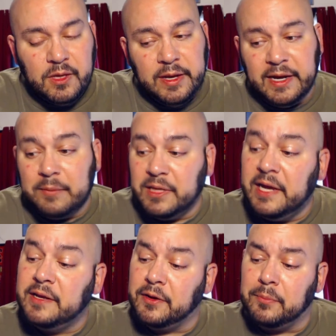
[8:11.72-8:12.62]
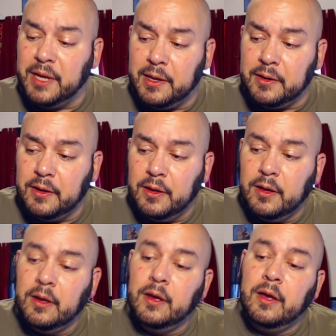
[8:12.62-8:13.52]
And I'm laying there in bed,
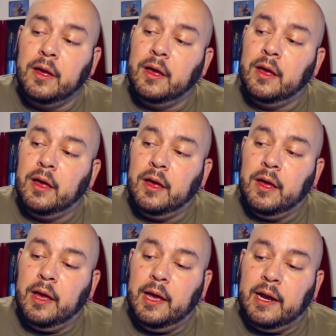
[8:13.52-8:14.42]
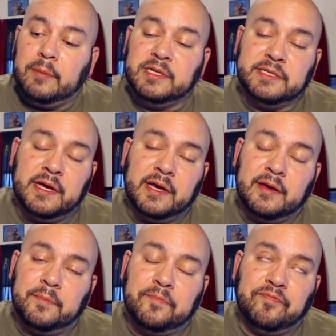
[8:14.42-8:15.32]
and I'm just
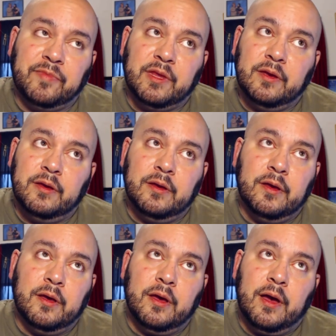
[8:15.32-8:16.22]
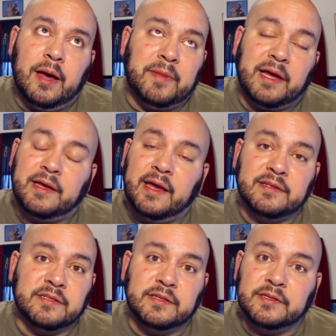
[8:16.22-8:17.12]
like, I'm not
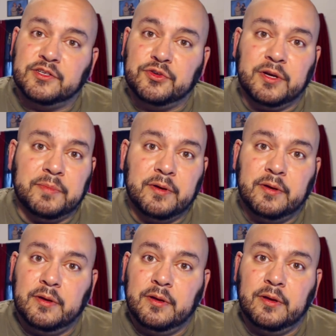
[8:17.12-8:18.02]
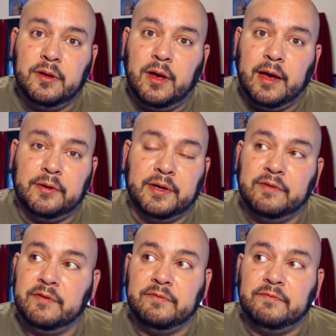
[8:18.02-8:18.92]
canceling this trip. I don't
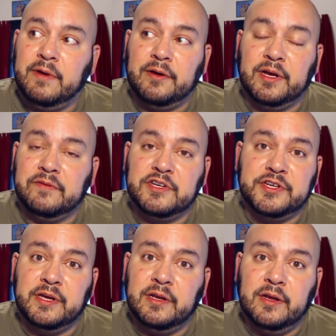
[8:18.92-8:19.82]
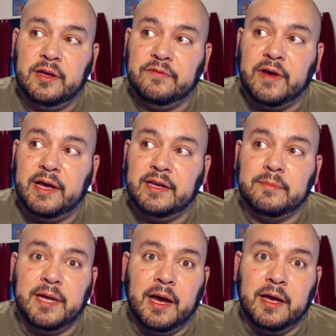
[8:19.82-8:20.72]
give a shit if I end
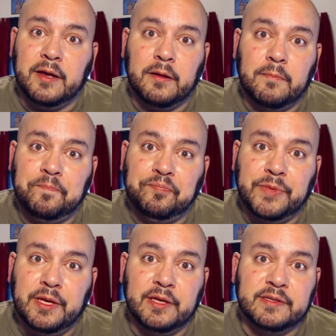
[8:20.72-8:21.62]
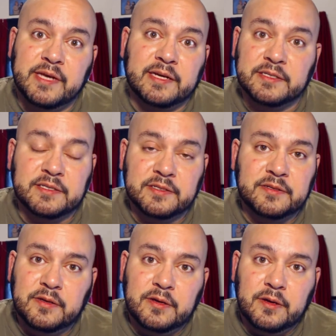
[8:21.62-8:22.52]
up dying in Texas.
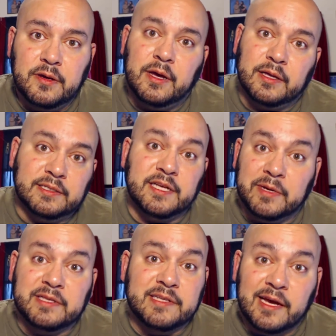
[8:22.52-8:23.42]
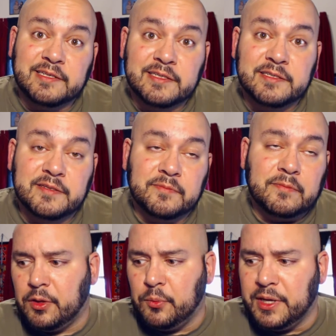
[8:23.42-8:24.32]
At least I'm in Texas.
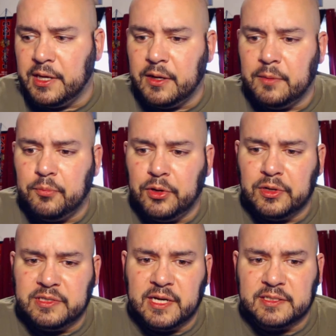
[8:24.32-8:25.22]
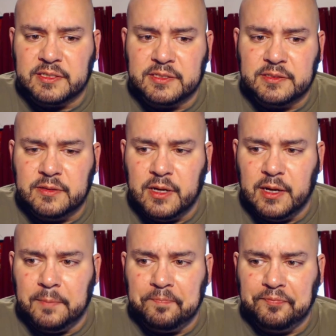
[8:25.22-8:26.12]
We get up, we go to Texas
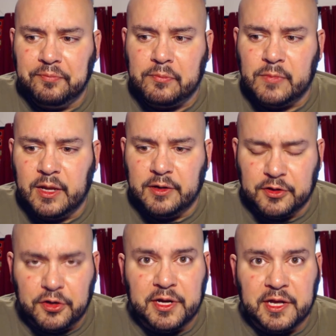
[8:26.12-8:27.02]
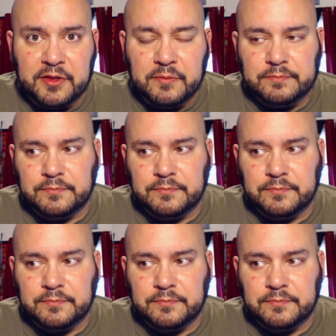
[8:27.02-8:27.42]
on the 30th.